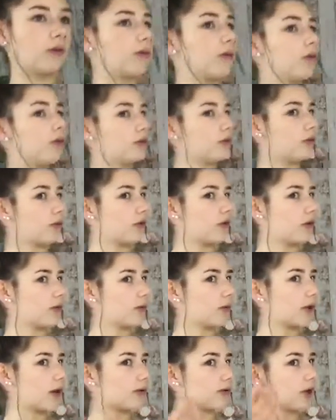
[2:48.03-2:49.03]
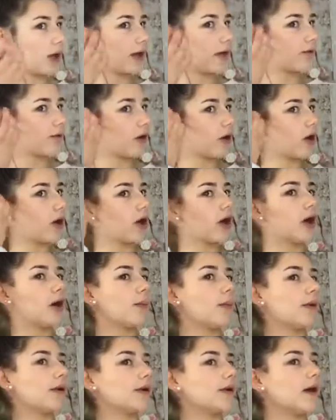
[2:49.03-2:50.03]
to be Soph Does Life.
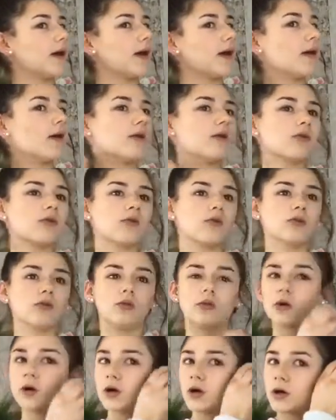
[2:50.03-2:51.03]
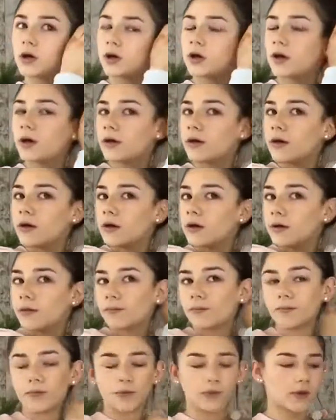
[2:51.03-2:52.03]
Yeah, so
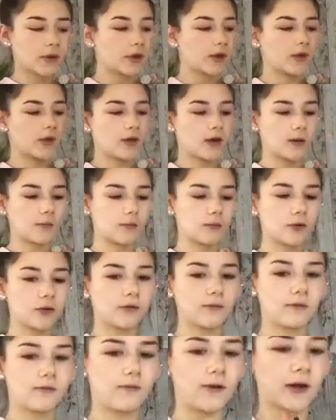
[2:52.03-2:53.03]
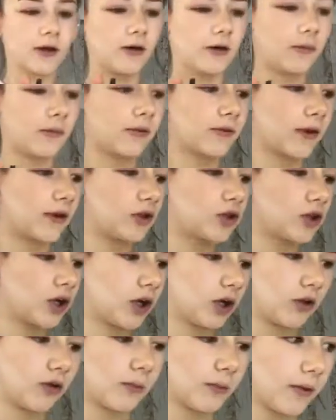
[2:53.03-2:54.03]
okay, I'm just gonna flick it on the skin. Should I
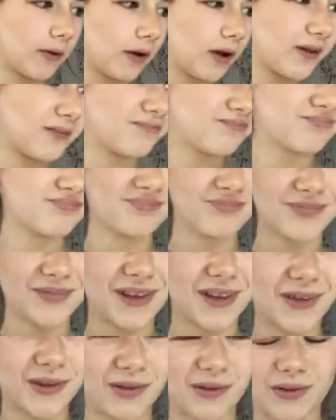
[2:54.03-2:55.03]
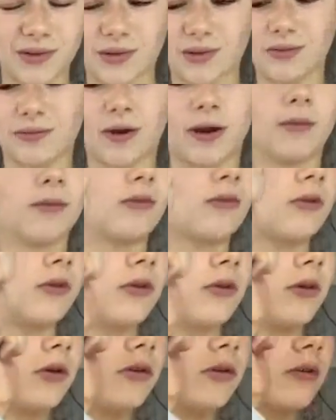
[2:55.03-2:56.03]
use a mirror? I don't know.
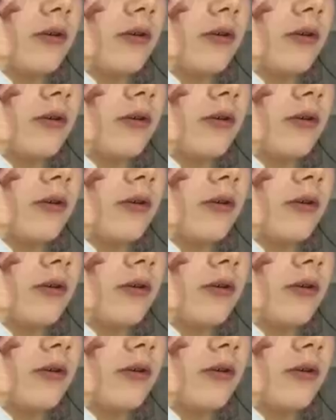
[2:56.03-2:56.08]
Right.